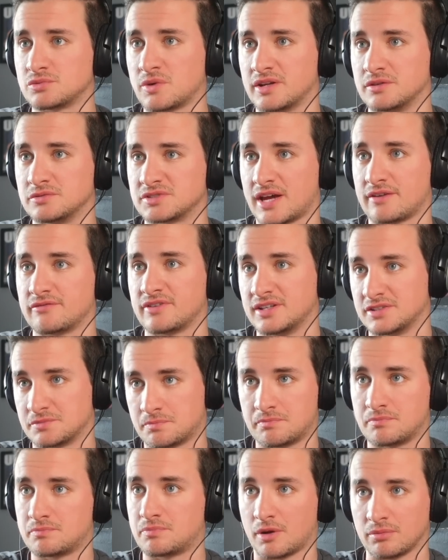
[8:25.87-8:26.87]
when he was having his
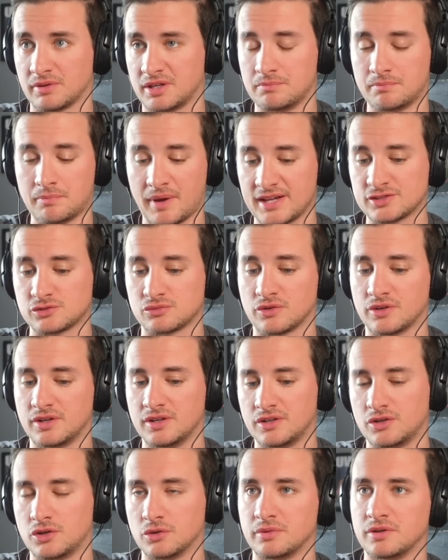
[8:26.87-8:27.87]
probably best run
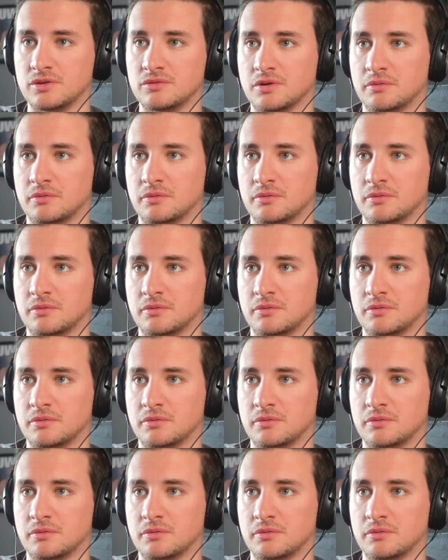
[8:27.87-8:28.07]
in WWF.